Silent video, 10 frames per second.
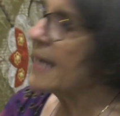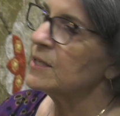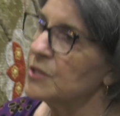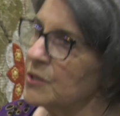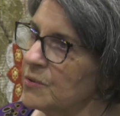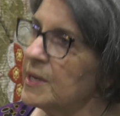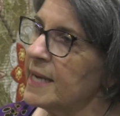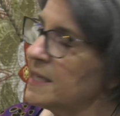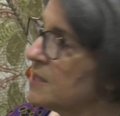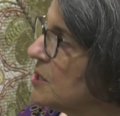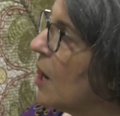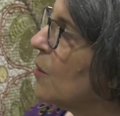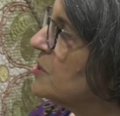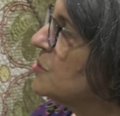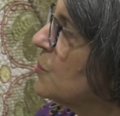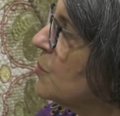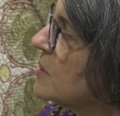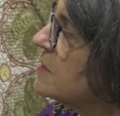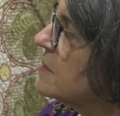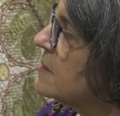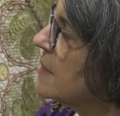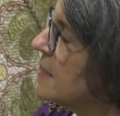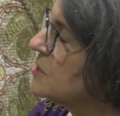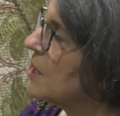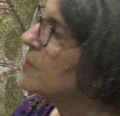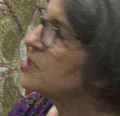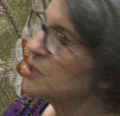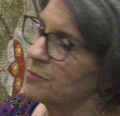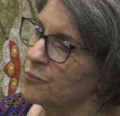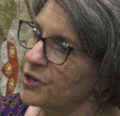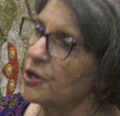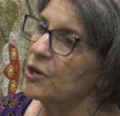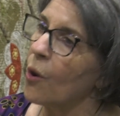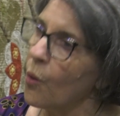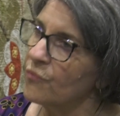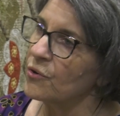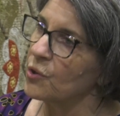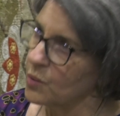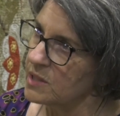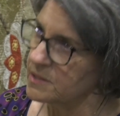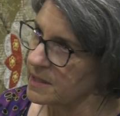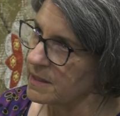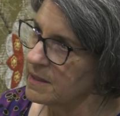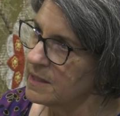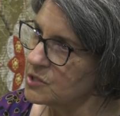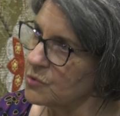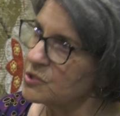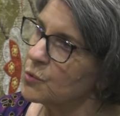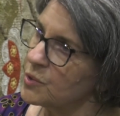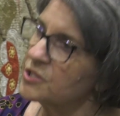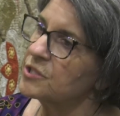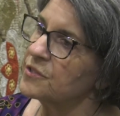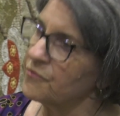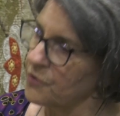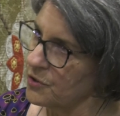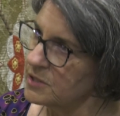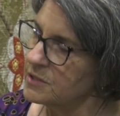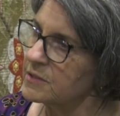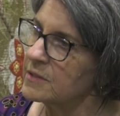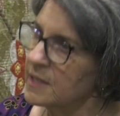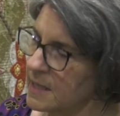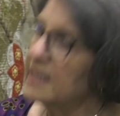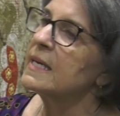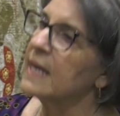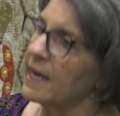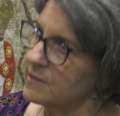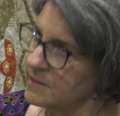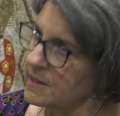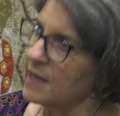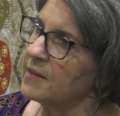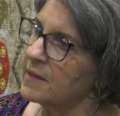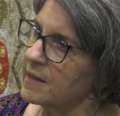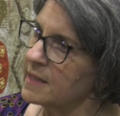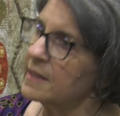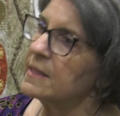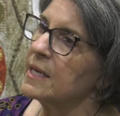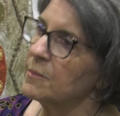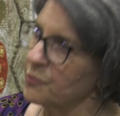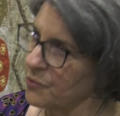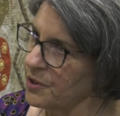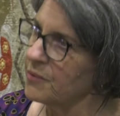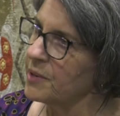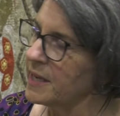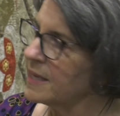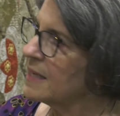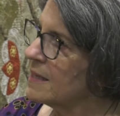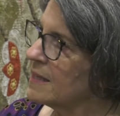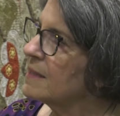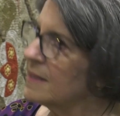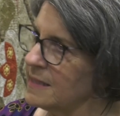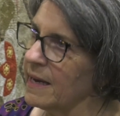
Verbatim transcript: I do, and it's always quilted, it's always embroidered over quilting. So, it was quilted first? Yes. And then you did the embroidery over the top.